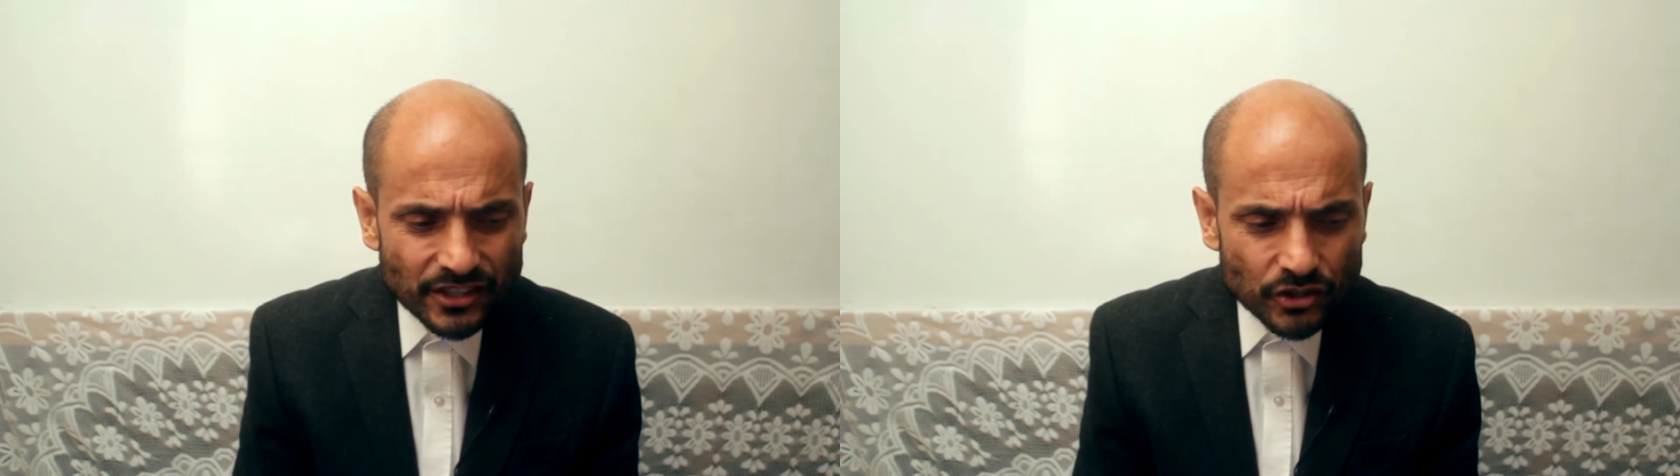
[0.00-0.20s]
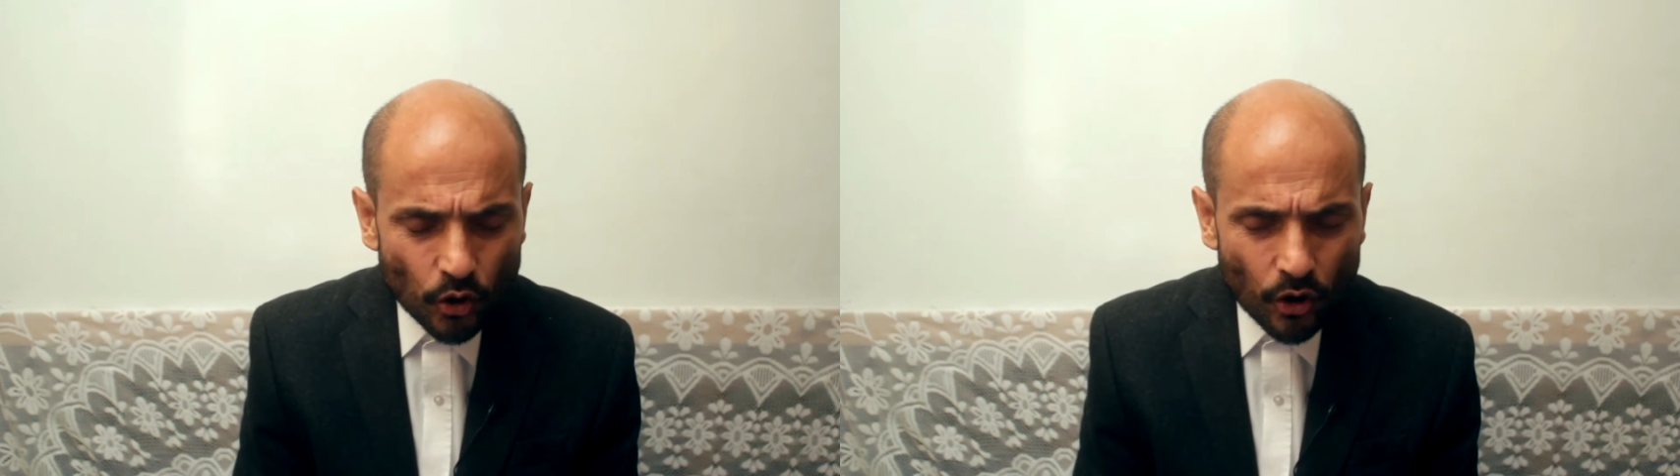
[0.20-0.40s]

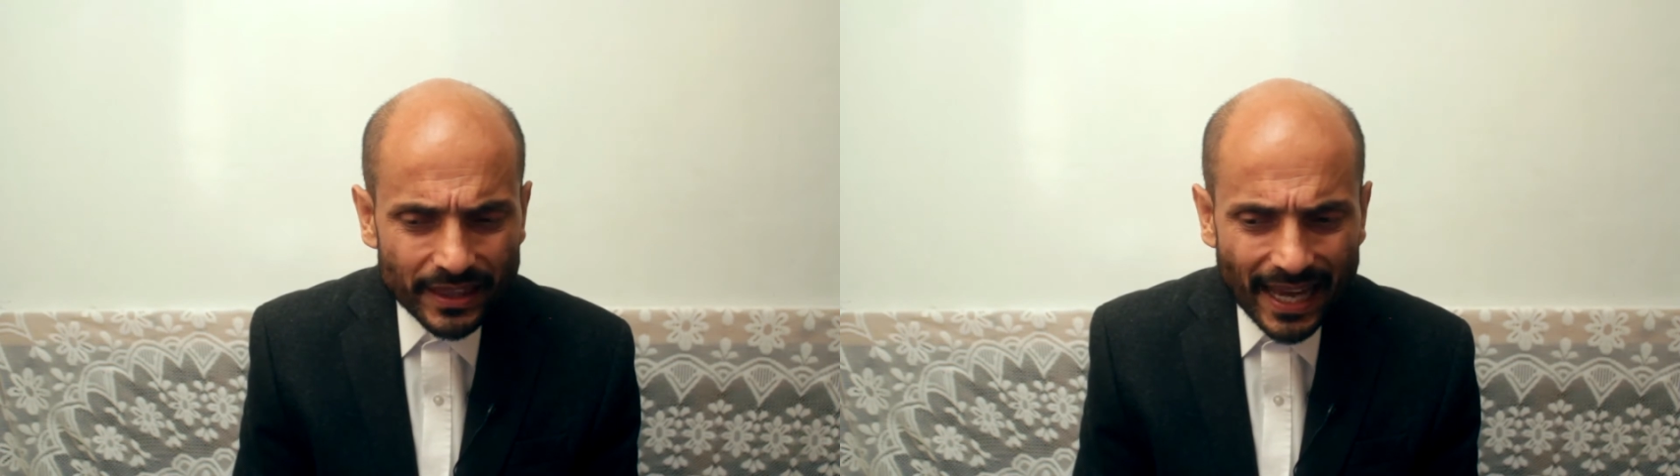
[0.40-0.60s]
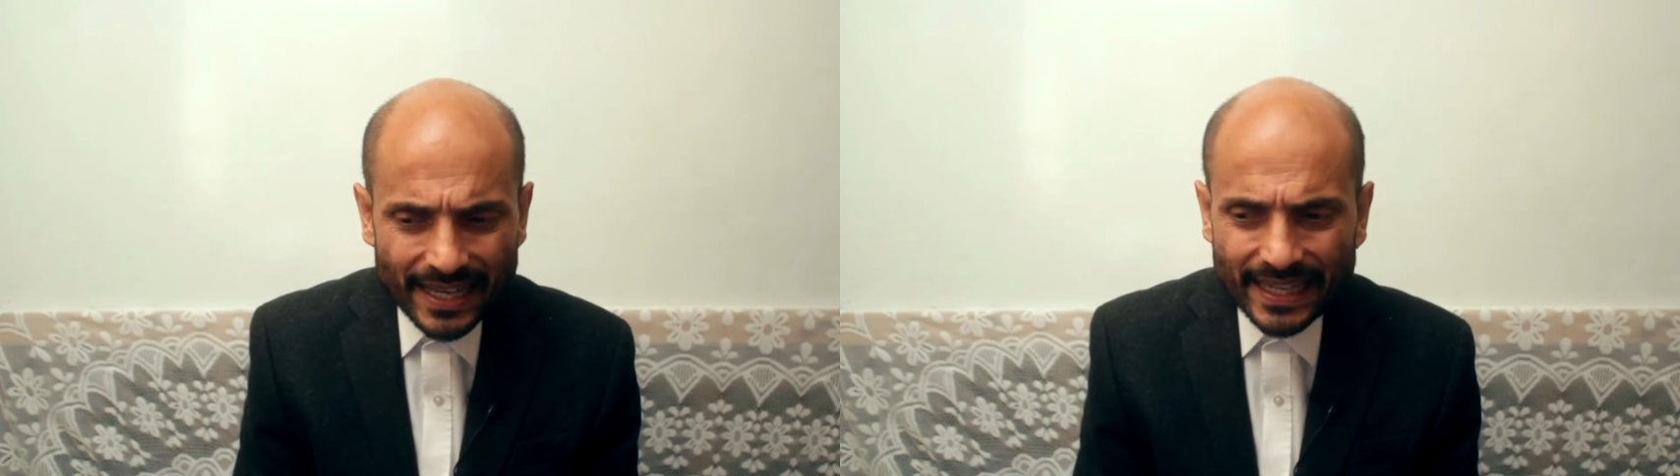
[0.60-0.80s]
not
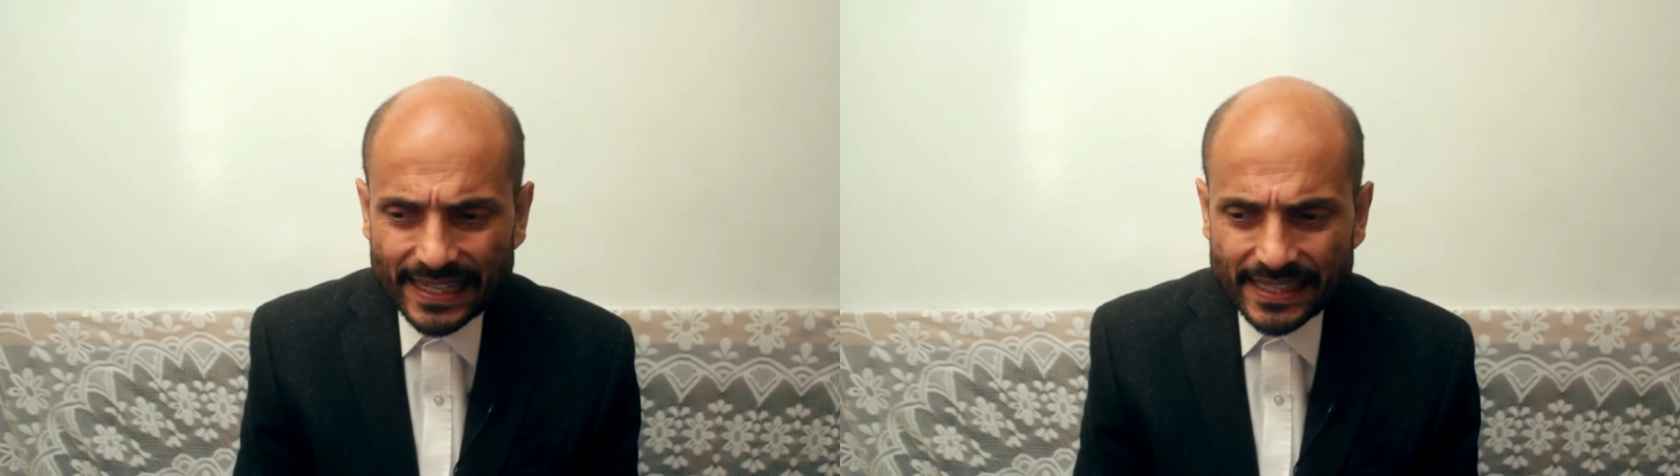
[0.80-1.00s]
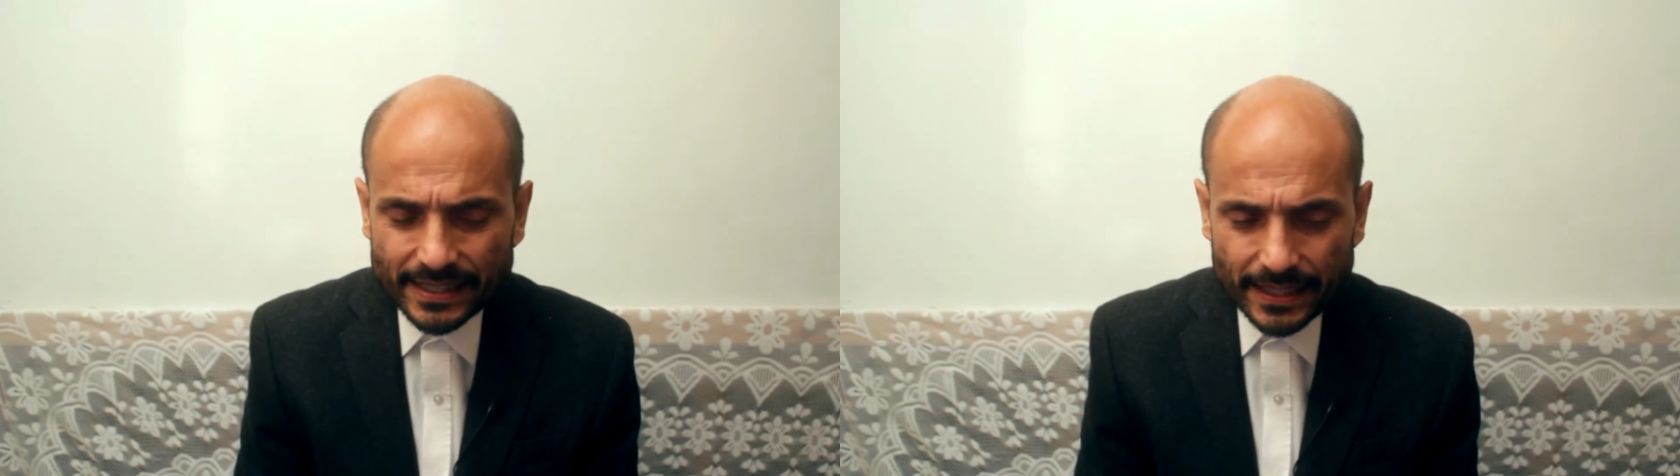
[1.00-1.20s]
that
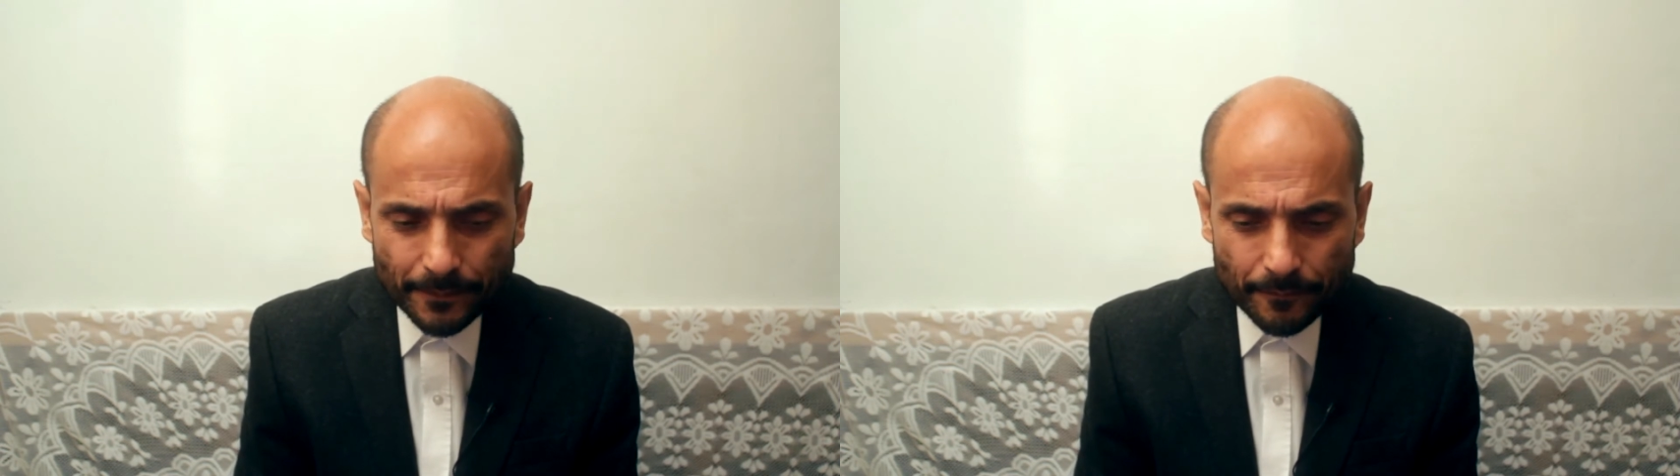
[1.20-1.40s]
easy.